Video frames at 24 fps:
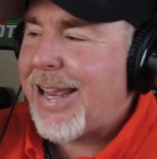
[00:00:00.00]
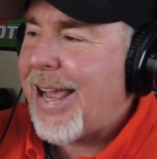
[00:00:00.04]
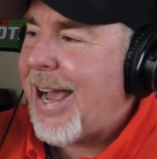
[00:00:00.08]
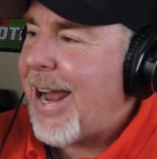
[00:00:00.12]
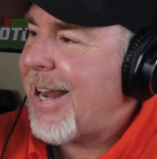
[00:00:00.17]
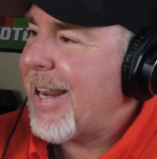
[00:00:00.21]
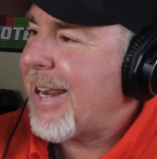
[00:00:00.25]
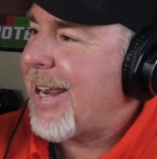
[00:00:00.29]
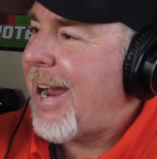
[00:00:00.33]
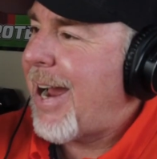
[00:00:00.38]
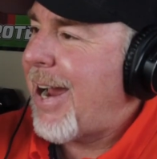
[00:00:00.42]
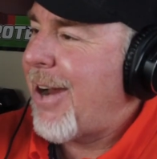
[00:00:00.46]
I
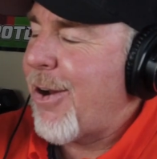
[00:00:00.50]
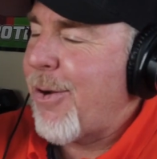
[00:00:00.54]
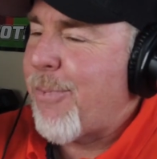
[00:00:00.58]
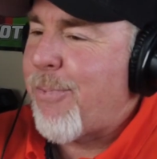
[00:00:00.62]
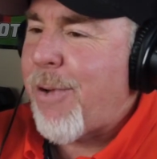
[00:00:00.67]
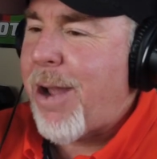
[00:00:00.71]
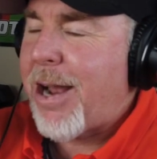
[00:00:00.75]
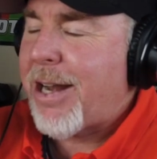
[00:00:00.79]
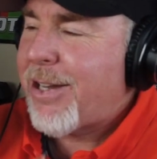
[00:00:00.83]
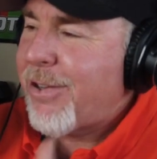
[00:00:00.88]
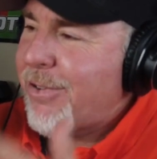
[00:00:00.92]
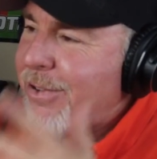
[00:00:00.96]
got a
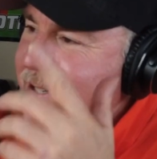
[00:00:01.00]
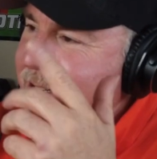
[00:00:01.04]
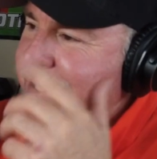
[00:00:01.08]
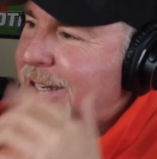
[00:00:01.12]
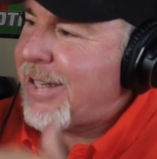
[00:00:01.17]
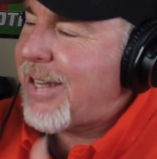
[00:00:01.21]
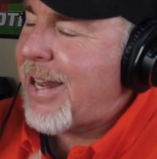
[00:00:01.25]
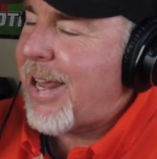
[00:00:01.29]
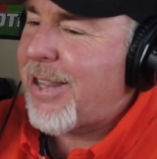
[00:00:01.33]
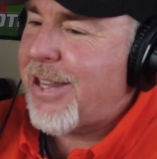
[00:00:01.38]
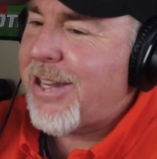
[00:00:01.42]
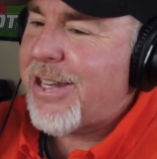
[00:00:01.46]
chiropractor.
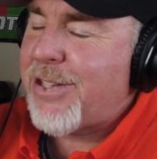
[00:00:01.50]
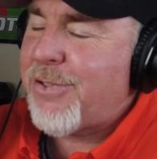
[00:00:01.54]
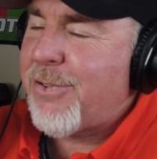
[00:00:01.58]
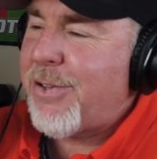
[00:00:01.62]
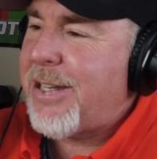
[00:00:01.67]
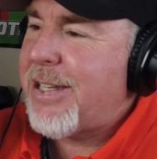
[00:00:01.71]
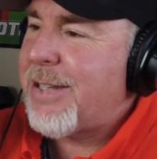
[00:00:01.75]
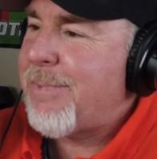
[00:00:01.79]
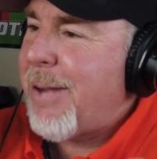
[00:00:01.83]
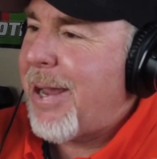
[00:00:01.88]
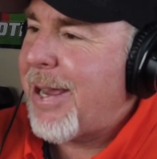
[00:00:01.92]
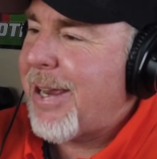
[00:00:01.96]
He's just down the
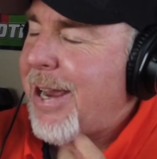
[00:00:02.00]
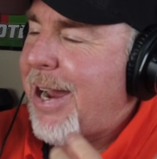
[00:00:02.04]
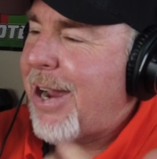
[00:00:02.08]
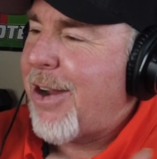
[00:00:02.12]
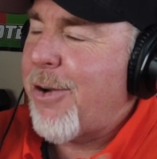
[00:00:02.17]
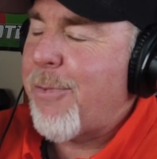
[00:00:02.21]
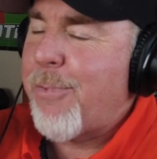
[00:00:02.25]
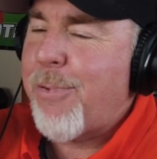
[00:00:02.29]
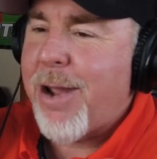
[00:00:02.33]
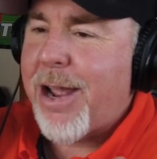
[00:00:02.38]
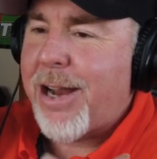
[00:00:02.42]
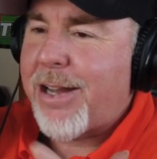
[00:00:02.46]
street. He's my
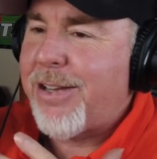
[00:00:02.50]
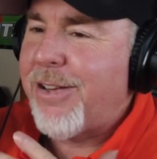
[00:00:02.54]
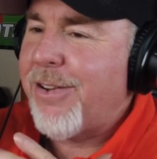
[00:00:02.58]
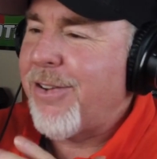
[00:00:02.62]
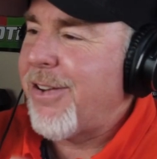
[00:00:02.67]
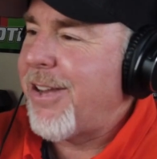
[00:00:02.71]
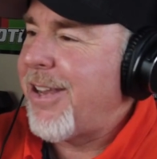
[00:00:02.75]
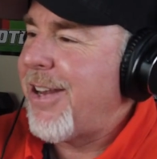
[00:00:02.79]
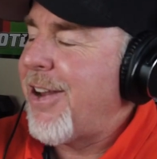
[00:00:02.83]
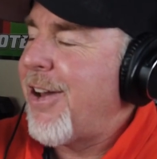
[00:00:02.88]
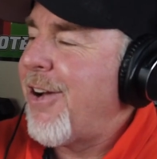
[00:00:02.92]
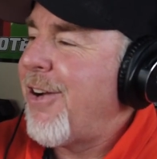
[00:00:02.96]

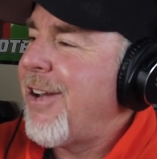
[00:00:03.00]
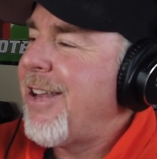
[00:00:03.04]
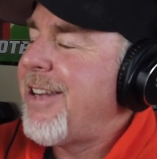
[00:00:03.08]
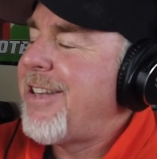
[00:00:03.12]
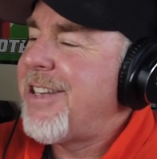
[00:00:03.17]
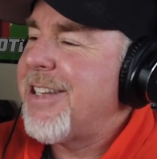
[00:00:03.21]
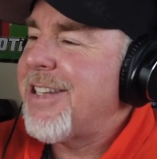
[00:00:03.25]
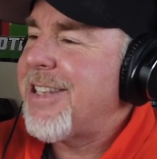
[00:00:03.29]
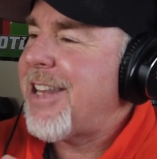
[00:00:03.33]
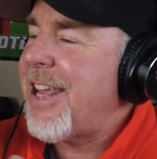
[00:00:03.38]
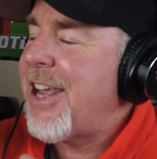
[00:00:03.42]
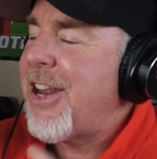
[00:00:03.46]
chiropractor. You know,
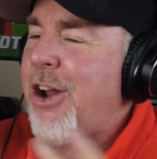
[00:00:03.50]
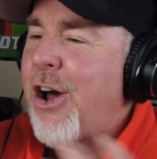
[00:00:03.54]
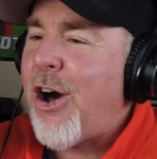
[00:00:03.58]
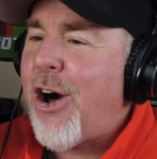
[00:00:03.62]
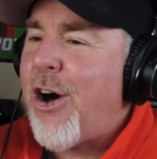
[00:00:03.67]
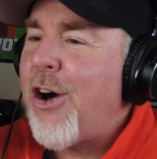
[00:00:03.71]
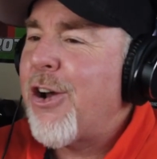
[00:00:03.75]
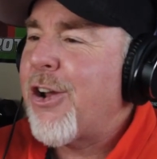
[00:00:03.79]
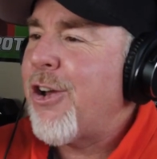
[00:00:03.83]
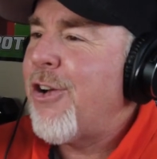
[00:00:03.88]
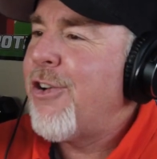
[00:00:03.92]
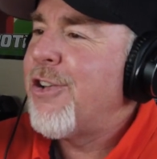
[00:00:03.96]
it's just, it
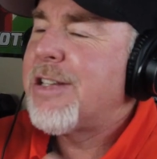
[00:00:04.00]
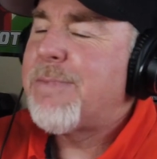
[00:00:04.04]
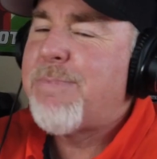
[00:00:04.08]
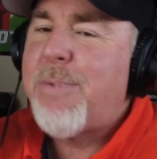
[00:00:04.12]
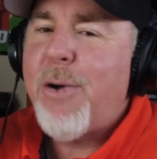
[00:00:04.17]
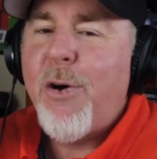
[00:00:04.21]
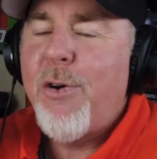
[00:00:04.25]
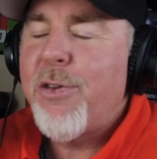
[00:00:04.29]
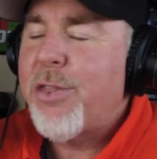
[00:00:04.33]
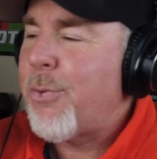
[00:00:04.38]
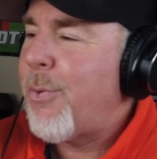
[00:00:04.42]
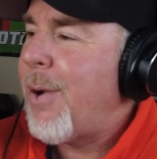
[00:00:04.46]
all
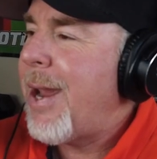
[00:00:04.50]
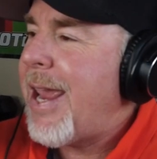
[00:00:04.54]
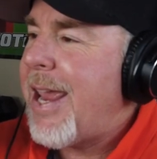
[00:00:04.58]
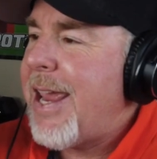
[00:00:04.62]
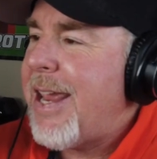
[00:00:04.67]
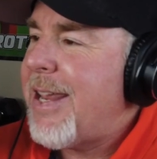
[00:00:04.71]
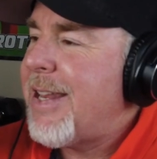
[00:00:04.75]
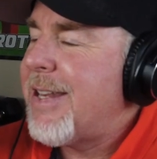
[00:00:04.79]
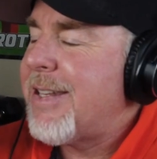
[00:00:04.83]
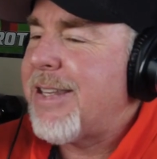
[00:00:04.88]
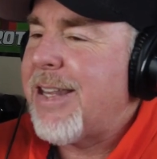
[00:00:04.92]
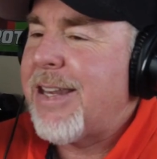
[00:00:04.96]
goes both
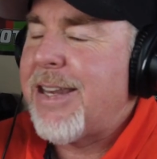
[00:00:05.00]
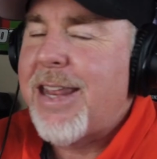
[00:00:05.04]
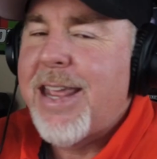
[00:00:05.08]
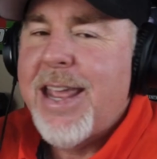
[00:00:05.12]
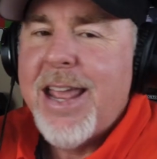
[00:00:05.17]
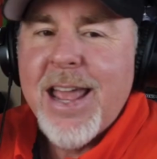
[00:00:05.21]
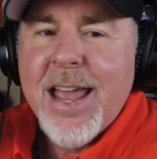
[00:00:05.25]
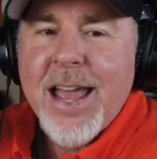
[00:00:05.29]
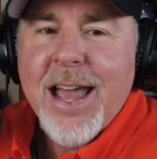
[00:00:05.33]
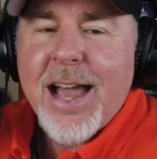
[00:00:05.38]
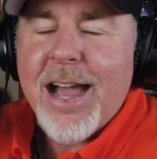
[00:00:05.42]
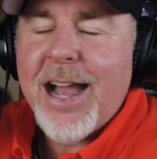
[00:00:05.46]
ways.
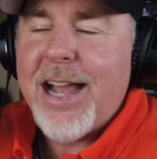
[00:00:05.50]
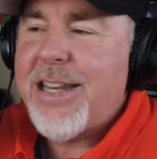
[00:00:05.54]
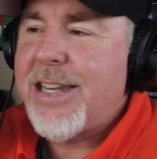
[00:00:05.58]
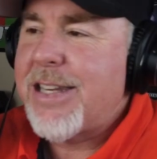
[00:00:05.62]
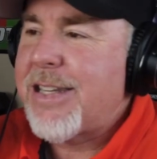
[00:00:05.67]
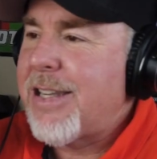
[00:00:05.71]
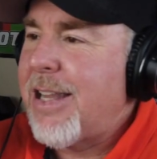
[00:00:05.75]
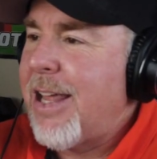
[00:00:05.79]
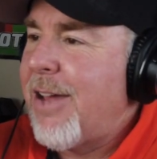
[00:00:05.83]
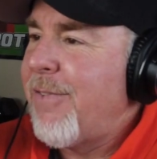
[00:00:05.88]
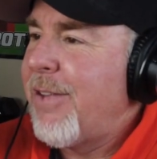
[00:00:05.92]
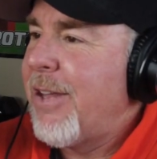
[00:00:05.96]
And
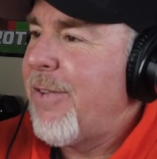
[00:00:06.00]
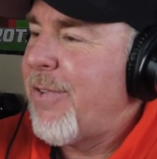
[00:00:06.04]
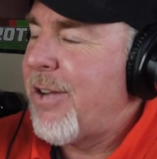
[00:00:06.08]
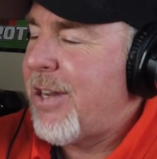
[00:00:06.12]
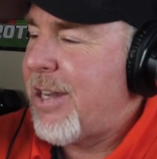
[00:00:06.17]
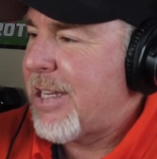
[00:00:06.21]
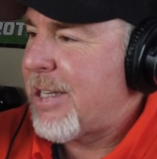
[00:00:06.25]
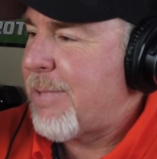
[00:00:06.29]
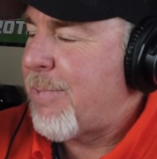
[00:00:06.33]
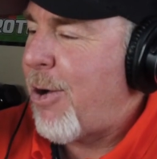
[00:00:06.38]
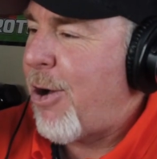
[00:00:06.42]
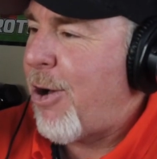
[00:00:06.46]
I just love
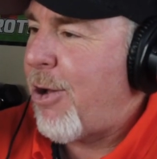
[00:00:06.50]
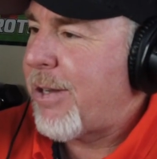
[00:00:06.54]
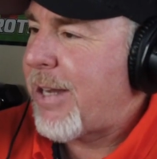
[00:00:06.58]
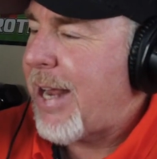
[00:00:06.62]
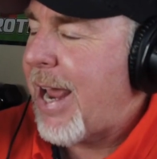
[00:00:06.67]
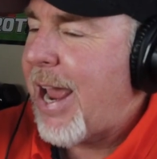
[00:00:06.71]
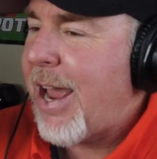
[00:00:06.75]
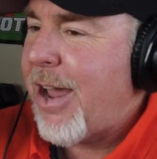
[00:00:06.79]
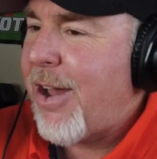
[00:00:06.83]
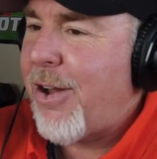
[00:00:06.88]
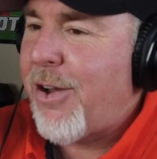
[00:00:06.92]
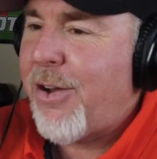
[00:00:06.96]
living in a
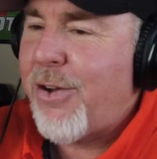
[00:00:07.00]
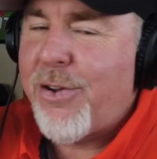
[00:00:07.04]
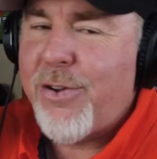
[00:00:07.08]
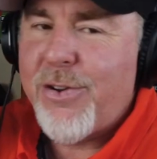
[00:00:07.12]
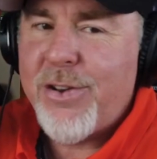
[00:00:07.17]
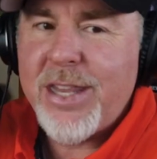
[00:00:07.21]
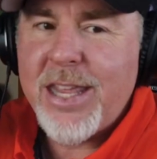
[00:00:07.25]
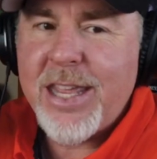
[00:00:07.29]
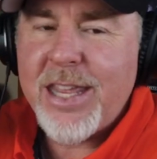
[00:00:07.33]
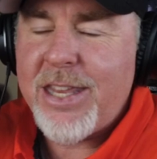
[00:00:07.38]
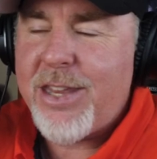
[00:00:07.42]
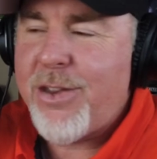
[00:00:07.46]
small
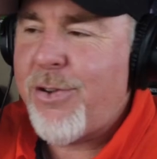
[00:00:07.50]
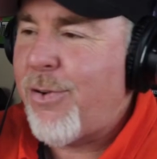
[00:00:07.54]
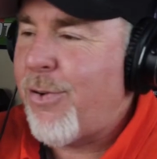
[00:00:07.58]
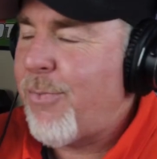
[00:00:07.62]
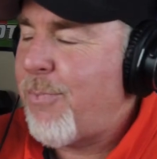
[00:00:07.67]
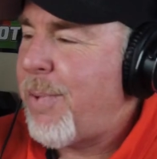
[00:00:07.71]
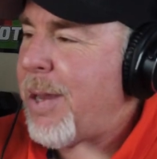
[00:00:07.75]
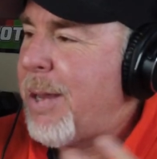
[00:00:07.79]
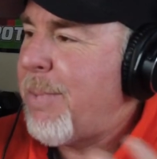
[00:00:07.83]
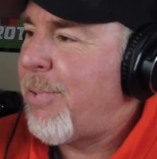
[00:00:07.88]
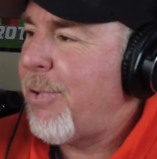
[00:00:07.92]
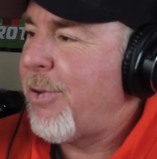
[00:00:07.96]
town that
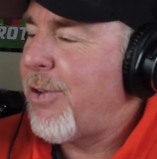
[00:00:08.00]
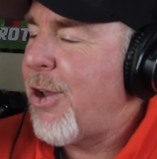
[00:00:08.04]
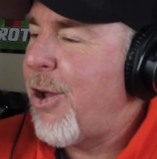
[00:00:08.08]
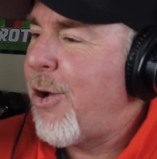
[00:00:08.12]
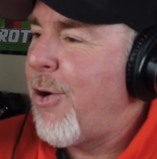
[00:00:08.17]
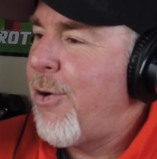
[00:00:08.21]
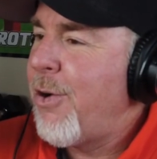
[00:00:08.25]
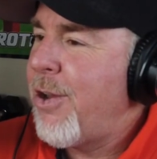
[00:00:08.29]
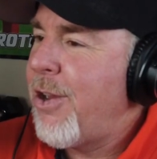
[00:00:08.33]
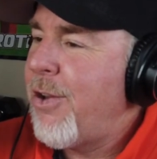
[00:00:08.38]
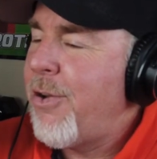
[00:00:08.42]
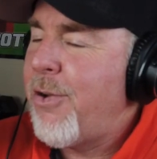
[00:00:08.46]
people
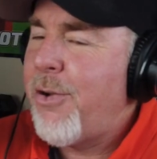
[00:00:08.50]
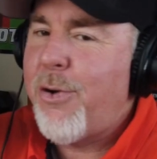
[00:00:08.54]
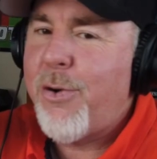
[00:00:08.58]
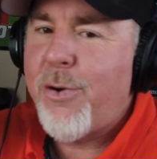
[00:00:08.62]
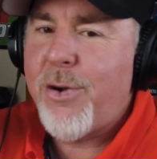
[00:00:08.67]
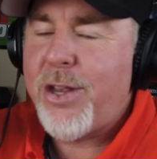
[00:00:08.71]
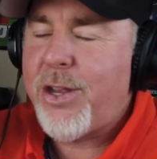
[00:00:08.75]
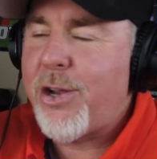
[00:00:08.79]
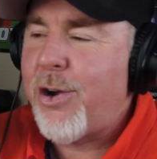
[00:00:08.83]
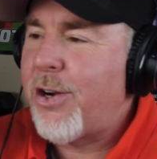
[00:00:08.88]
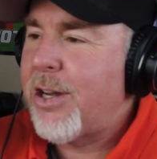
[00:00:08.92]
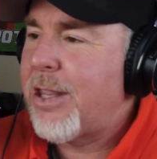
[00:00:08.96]
know
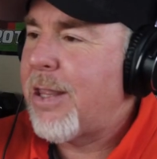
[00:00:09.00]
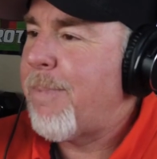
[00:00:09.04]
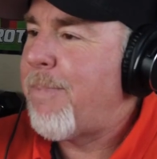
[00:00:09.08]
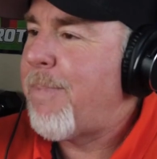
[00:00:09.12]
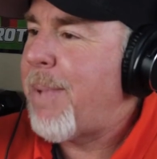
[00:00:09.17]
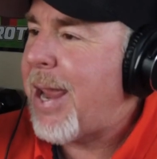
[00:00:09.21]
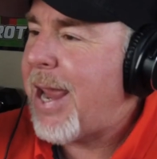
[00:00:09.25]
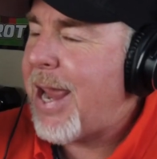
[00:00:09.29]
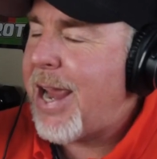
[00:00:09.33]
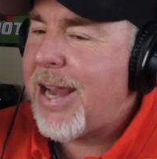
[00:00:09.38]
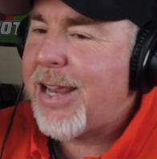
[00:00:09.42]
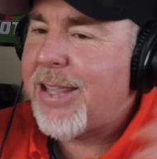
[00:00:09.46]
you. You go to
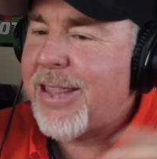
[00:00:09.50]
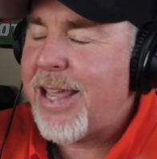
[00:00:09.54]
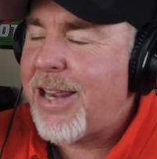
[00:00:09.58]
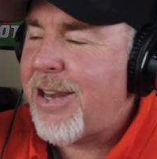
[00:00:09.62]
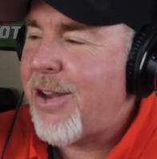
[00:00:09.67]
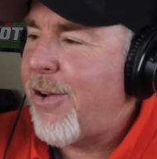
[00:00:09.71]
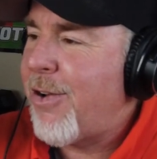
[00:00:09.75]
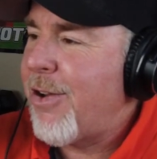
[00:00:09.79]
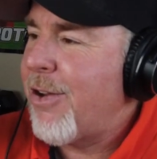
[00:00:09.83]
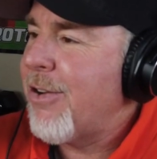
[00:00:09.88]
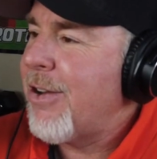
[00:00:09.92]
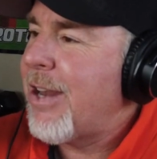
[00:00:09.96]
the bank,
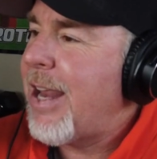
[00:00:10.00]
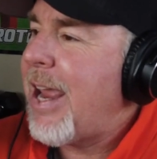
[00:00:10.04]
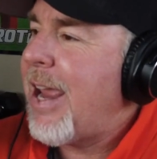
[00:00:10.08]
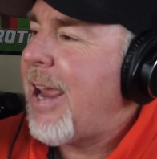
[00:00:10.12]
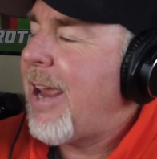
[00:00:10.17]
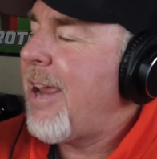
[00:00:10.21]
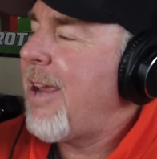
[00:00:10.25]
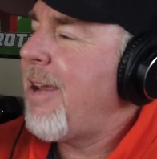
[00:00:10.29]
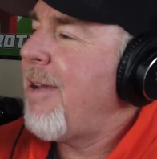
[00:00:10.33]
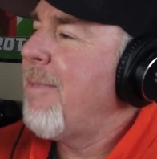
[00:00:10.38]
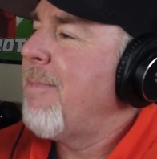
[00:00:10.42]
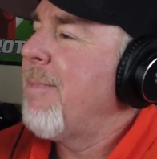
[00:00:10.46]
they know your
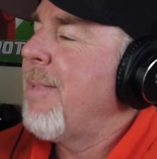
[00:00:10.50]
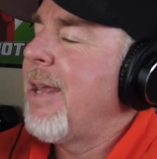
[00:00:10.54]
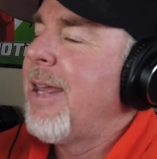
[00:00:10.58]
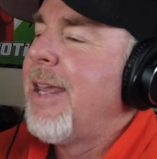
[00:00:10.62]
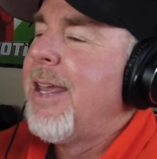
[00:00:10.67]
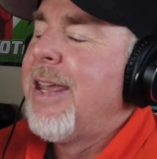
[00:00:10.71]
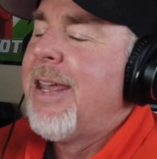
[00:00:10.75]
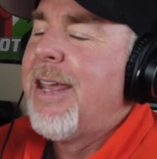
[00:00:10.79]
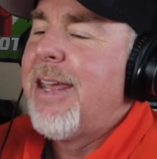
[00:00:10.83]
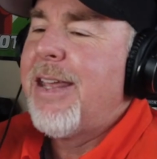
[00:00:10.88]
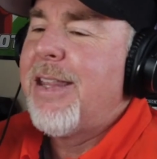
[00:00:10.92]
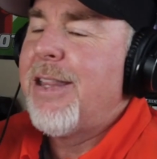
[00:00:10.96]
name.